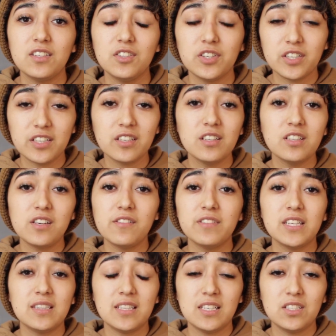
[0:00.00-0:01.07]
you're gonna love
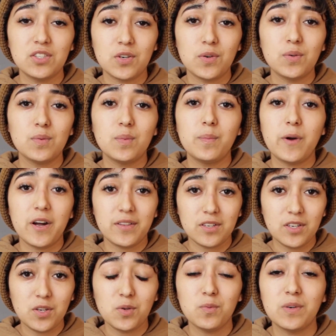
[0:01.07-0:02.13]
that they don't bother
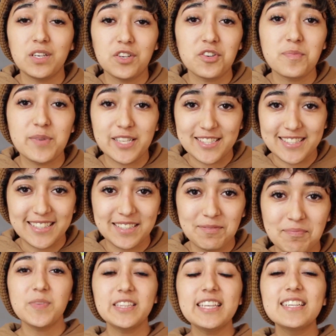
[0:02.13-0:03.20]
you when you're busy.
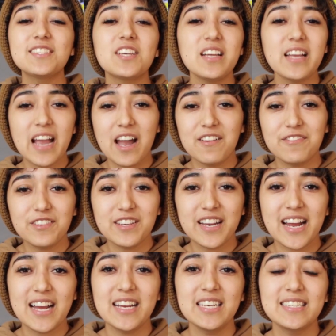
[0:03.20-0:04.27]
But that's all I have for you
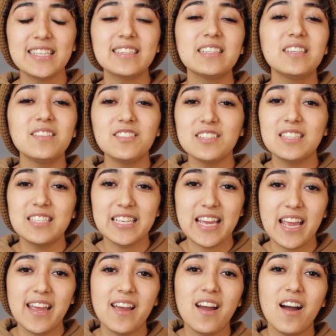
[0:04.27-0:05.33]
guys. At the end of the
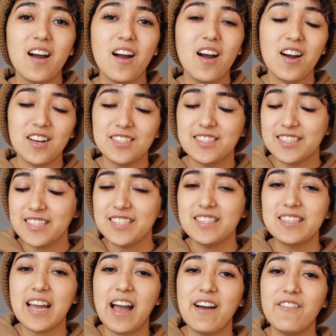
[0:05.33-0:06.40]
day,
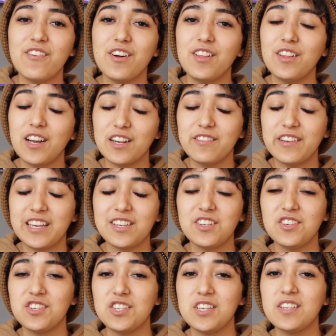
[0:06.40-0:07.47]
Aussies have a lot of
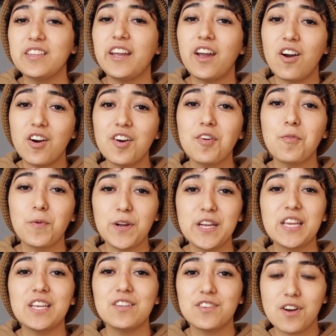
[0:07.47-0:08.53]
energy. They are
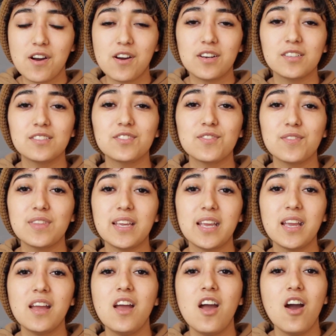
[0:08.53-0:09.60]
working dogs, so
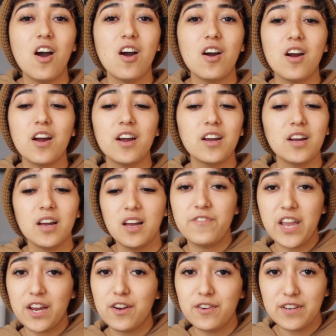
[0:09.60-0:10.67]
they are
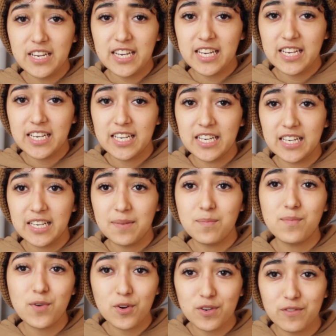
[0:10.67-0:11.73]
very
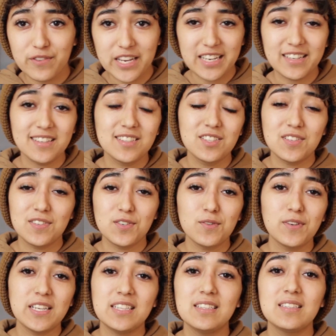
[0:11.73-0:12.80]
motivated to
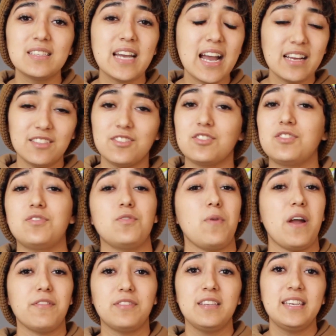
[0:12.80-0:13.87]
doing tasks
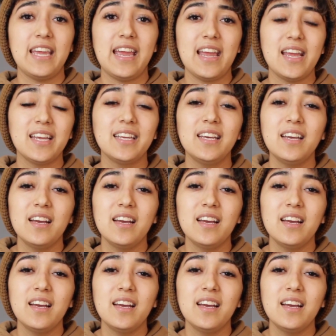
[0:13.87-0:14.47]
throughout the day